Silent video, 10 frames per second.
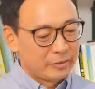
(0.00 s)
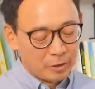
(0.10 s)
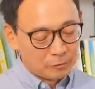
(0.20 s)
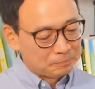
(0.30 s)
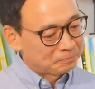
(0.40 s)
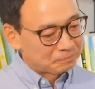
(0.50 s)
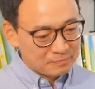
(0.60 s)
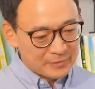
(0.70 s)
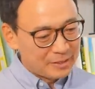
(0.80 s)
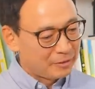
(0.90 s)
So,
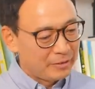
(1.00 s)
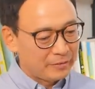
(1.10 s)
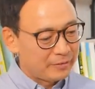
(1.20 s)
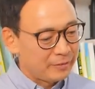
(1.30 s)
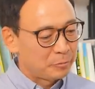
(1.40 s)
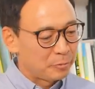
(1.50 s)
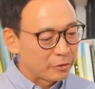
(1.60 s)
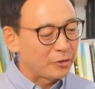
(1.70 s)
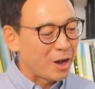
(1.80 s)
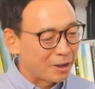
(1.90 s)
you know, these these
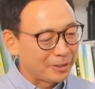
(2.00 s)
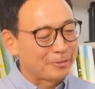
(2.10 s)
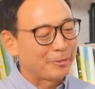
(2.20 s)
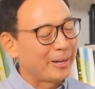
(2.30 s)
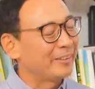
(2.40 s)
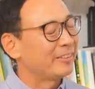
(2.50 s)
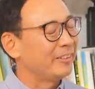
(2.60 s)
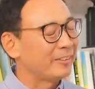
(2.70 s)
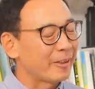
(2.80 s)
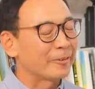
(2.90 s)
personality
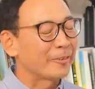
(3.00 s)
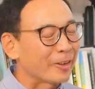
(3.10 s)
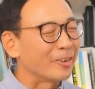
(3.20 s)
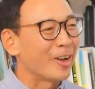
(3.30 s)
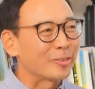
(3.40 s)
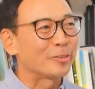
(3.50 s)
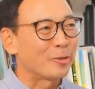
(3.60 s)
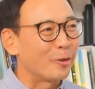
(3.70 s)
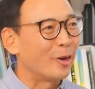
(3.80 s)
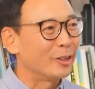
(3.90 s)
traits and these other
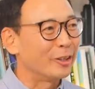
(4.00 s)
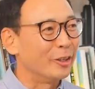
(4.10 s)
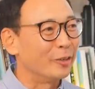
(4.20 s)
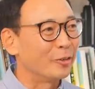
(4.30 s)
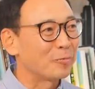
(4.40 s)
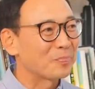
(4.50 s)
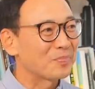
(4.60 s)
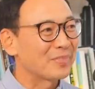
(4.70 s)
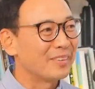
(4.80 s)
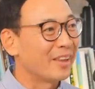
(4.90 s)
psychological qualities
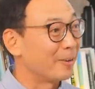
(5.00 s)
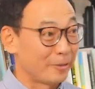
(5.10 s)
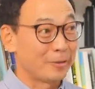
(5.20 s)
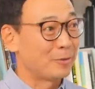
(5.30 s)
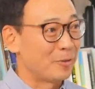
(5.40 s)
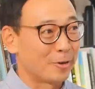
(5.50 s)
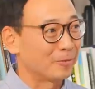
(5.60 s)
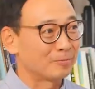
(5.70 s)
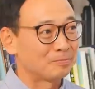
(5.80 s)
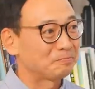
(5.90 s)
that are so
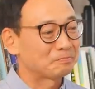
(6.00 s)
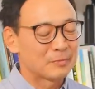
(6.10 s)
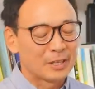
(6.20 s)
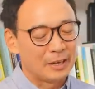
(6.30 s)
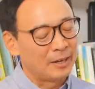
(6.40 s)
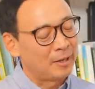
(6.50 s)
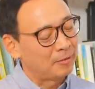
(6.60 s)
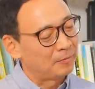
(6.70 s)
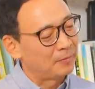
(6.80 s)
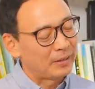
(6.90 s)
important.
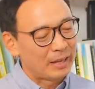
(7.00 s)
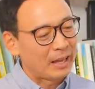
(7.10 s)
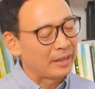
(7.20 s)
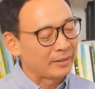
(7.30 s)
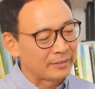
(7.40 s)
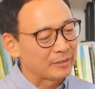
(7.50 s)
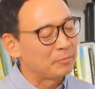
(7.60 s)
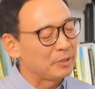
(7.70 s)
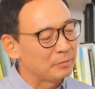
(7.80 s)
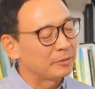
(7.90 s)
Um, I, I,
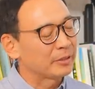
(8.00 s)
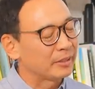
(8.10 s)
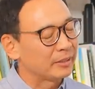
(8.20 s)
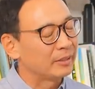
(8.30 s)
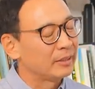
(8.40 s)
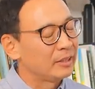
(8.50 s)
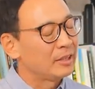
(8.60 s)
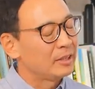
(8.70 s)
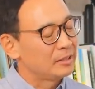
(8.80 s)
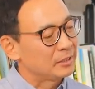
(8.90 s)
think people can
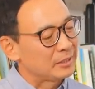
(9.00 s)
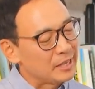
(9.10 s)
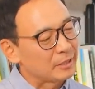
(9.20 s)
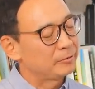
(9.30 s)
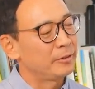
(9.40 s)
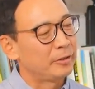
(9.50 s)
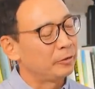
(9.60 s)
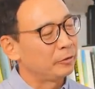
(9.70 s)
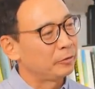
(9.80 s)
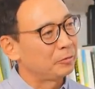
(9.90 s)
uh, connect with
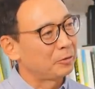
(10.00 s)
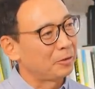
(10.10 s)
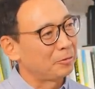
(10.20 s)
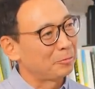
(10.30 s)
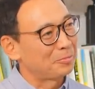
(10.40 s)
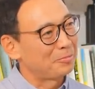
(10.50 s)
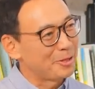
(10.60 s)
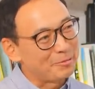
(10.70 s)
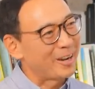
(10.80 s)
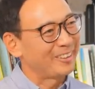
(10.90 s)
those uh,
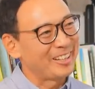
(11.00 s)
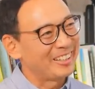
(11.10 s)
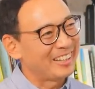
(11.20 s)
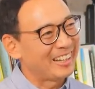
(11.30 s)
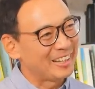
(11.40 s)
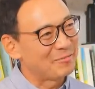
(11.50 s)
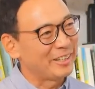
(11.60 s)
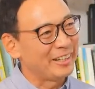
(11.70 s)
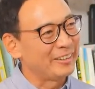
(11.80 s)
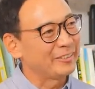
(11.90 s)
pretty readily and,
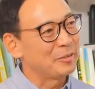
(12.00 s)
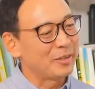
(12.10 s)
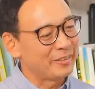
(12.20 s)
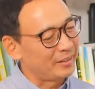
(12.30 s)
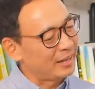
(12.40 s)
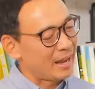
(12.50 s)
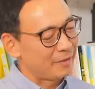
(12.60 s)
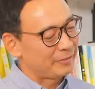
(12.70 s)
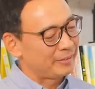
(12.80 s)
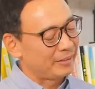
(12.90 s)
and, pretty easily, but then they
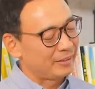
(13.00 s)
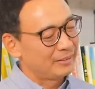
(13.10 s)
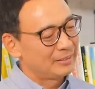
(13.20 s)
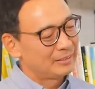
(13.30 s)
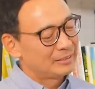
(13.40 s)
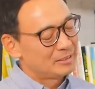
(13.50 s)
have to